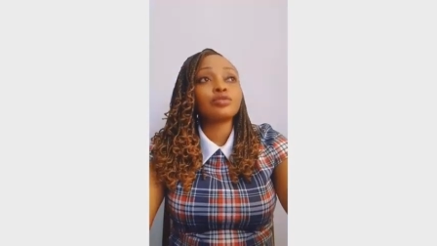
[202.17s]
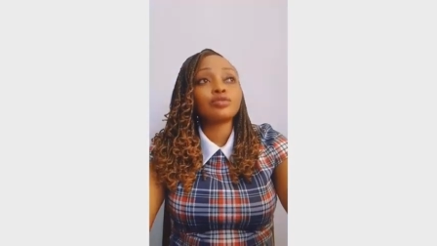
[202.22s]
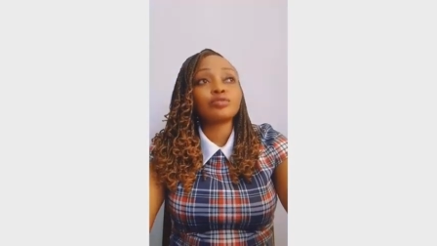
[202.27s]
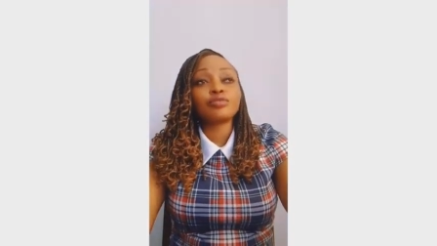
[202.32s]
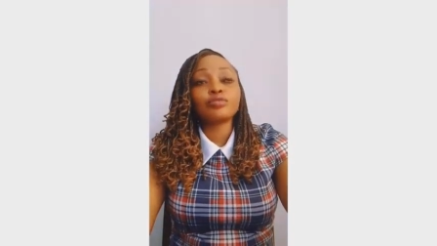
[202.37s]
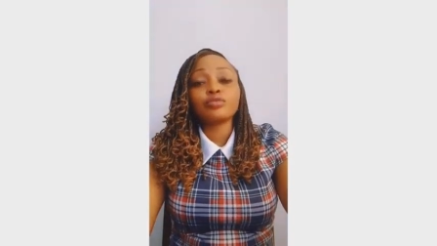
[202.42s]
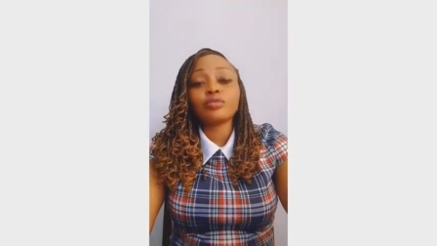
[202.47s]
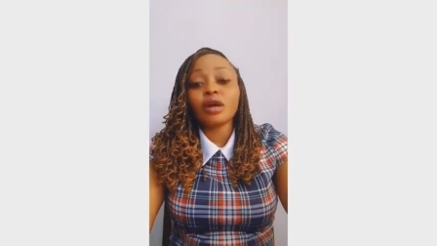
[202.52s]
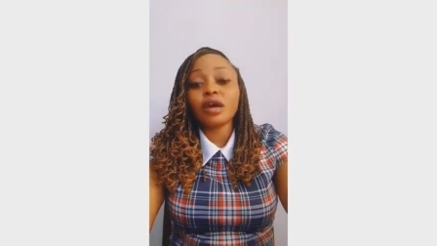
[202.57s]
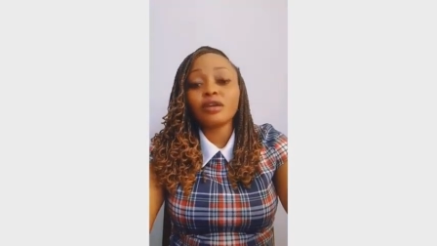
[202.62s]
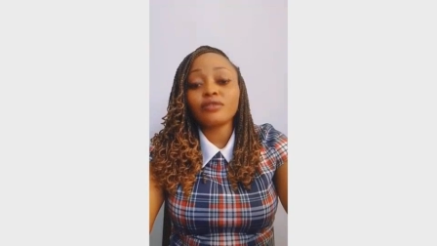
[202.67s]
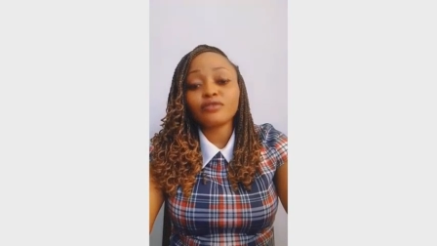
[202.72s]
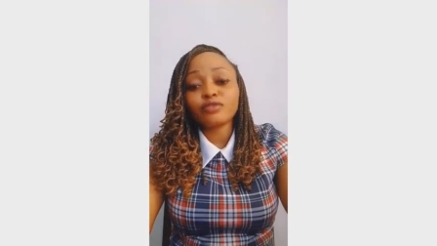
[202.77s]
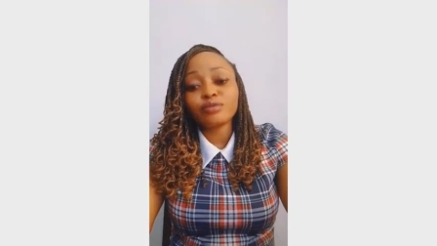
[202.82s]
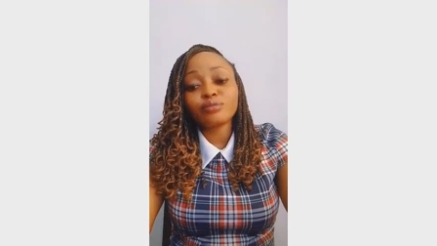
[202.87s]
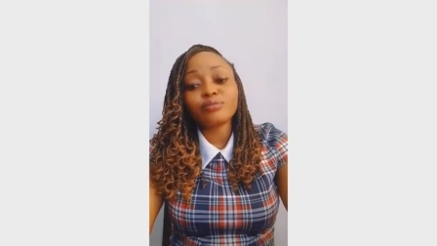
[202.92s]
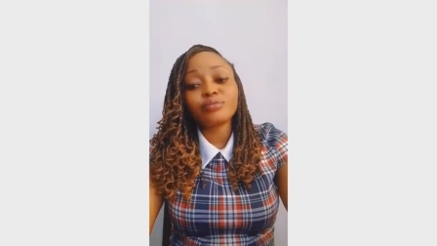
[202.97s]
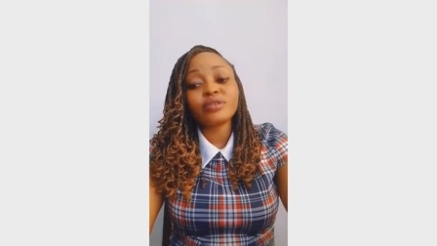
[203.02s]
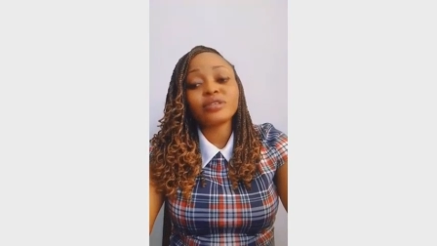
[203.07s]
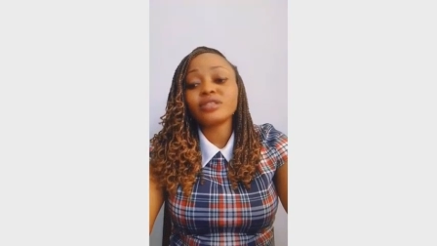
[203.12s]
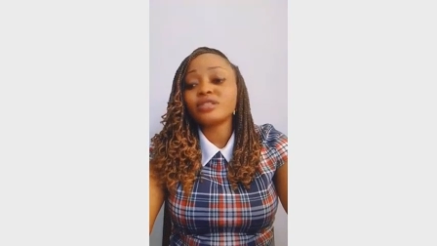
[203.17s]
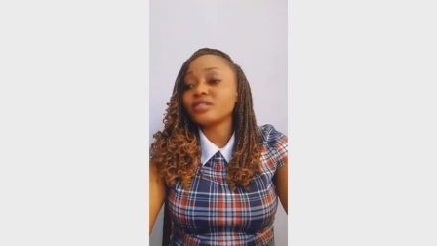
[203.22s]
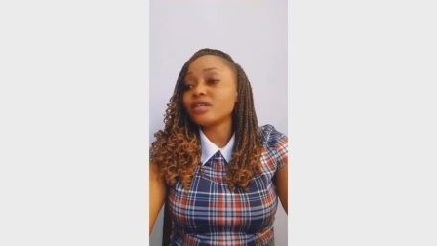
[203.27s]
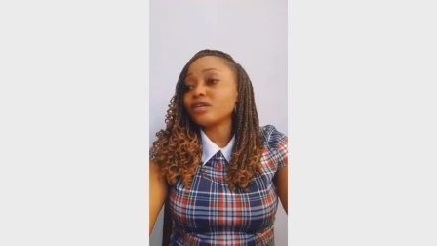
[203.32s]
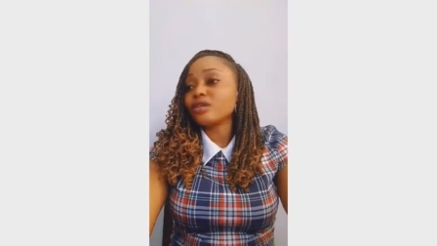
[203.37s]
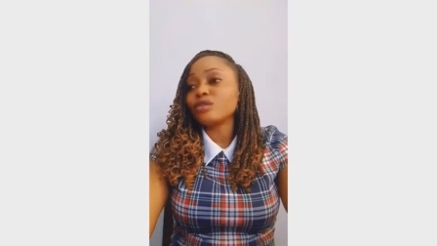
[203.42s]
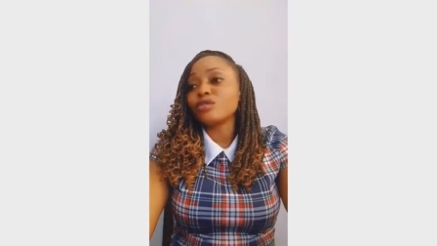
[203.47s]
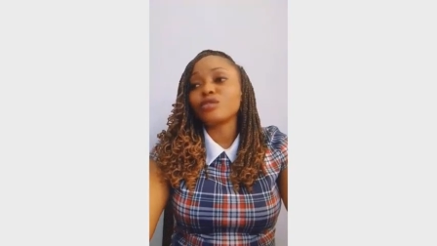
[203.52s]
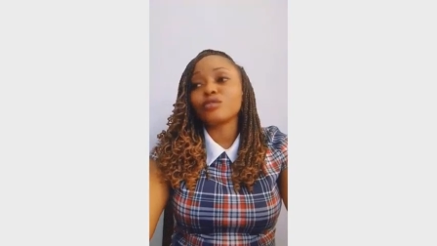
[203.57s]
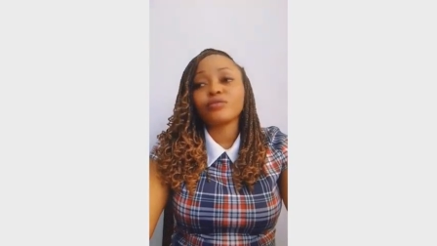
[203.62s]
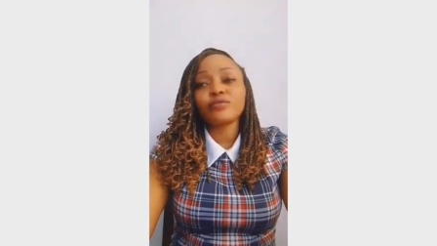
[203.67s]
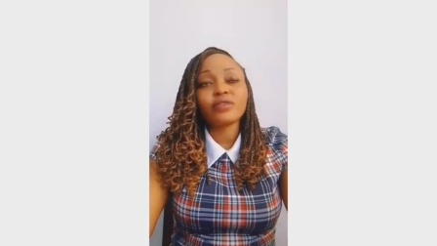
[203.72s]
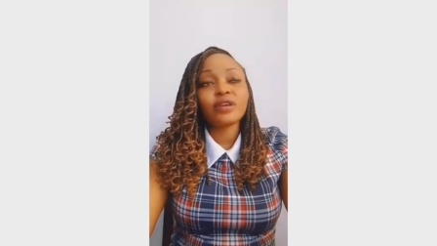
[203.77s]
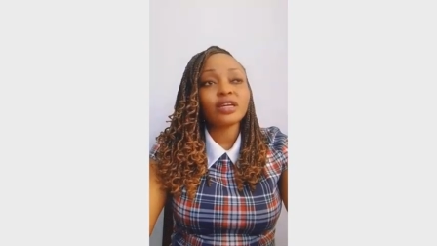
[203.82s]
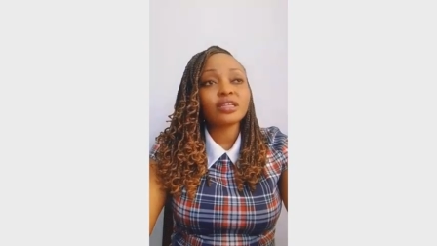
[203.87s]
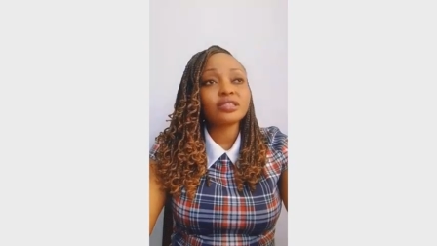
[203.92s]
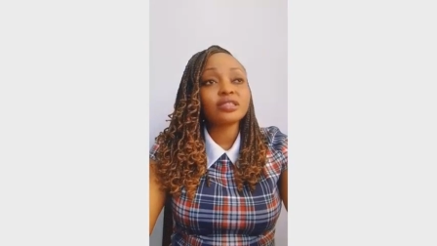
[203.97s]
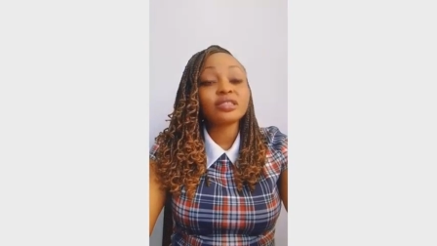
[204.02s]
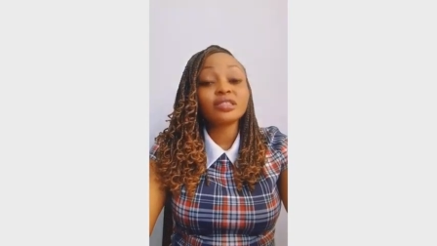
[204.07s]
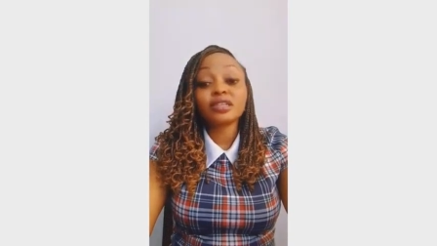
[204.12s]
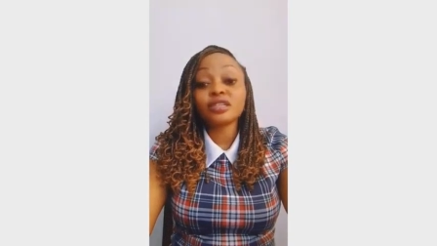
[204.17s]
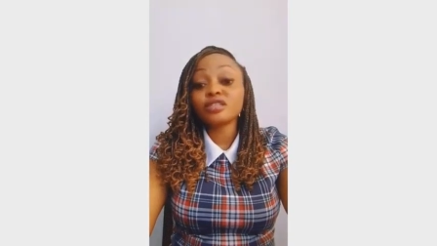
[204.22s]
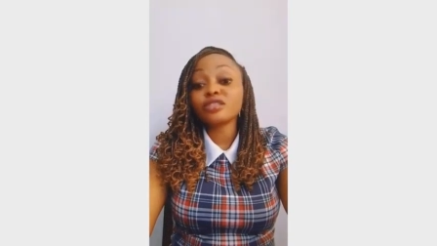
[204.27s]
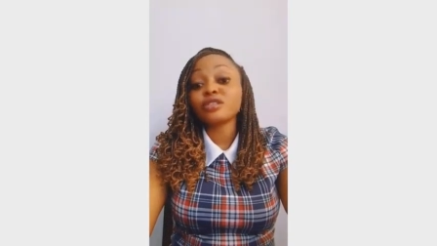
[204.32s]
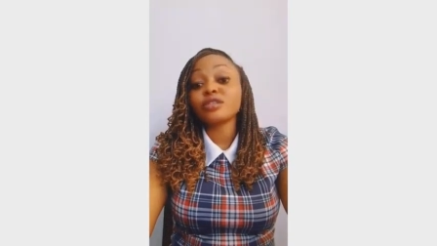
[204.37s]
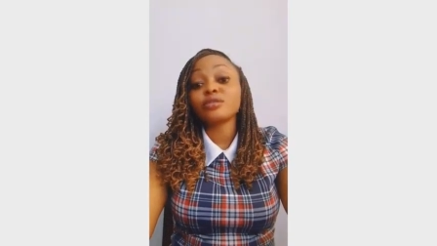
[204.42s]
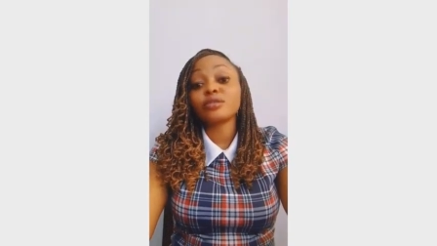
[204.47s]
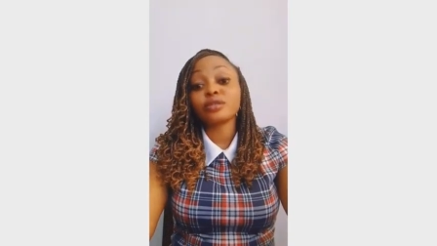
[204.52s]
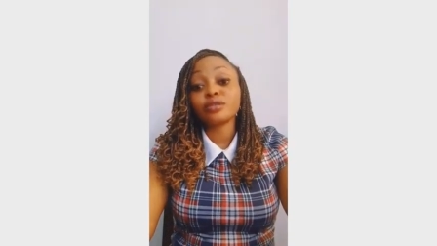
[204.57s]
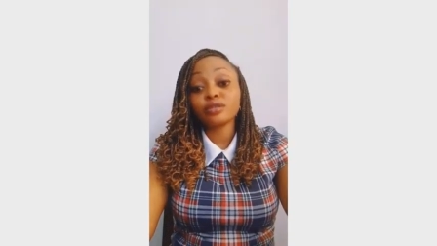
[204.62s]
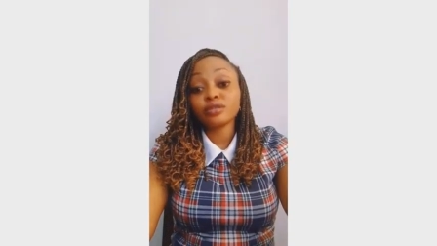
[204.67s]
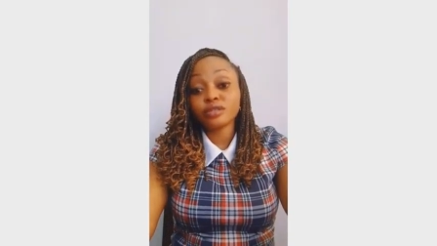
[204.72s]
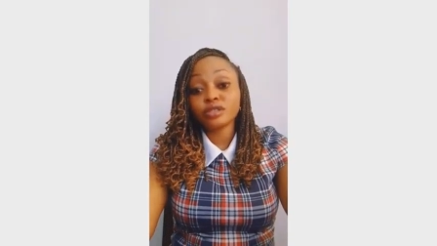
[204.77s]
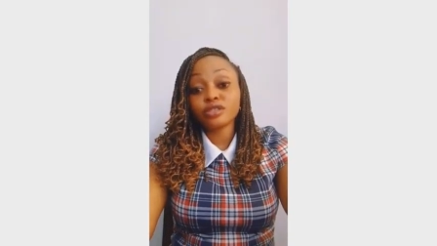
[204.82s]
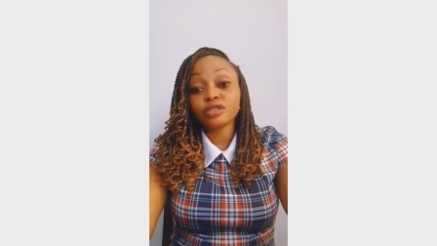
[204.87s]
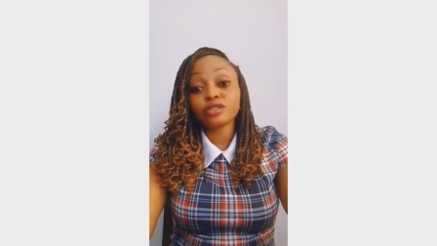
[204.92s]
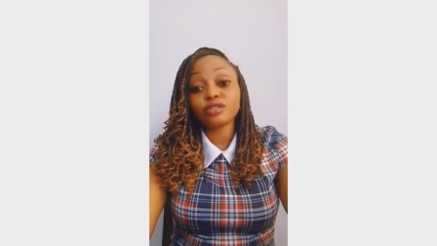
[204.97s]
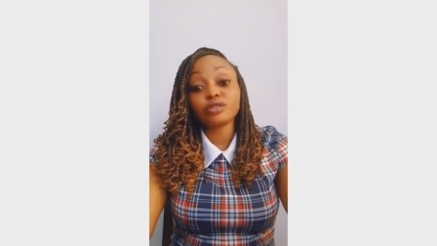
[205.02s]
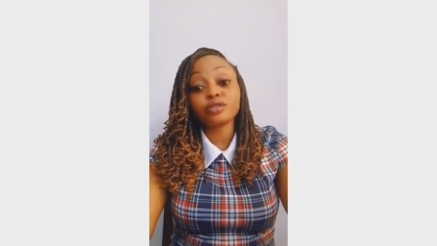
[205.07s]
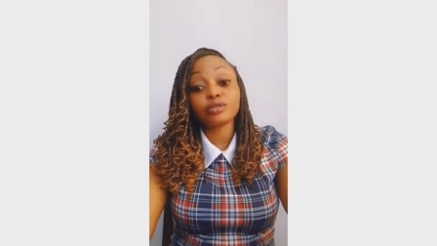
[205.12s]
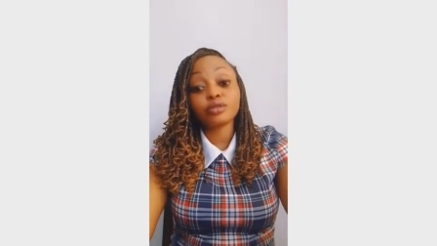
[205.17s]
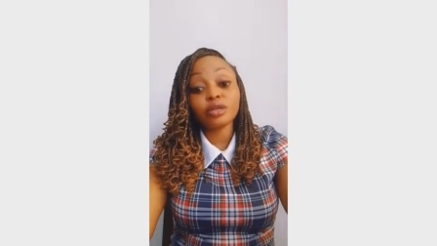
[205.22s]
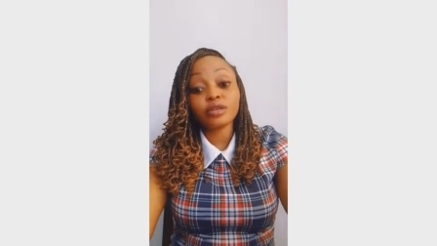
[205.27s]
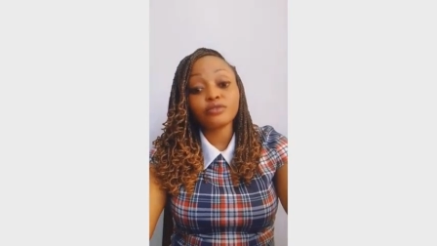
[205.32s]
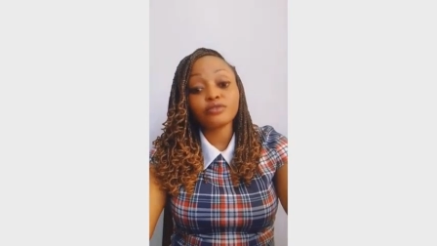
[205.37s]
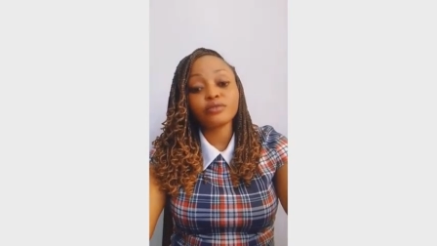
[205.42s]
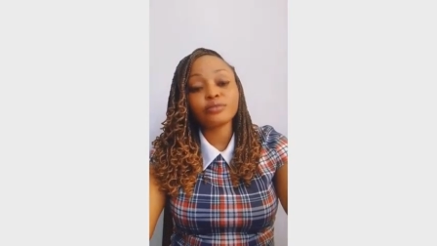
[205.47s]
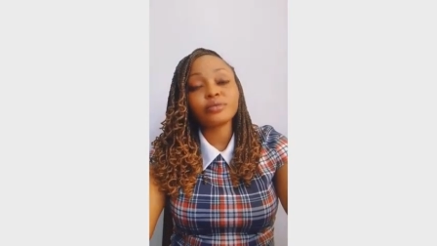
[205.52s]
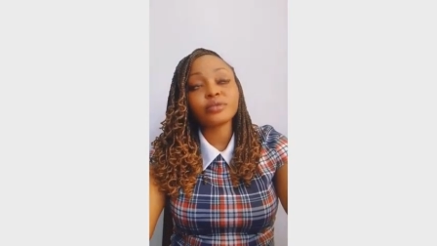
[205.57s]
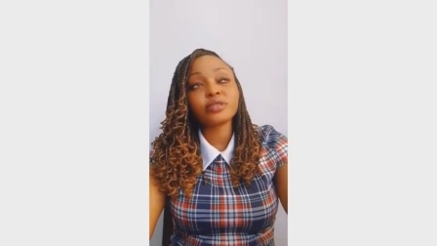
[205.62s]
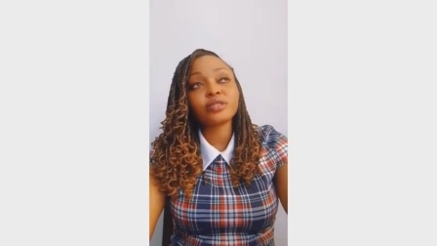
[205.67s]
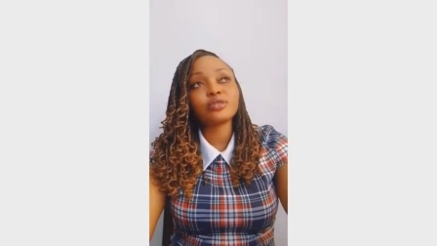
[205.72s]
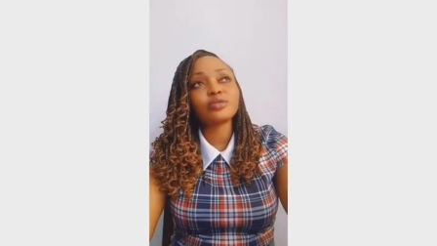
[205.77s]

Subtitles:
to Afrobeat and all of that, international recognition to Afrobeat.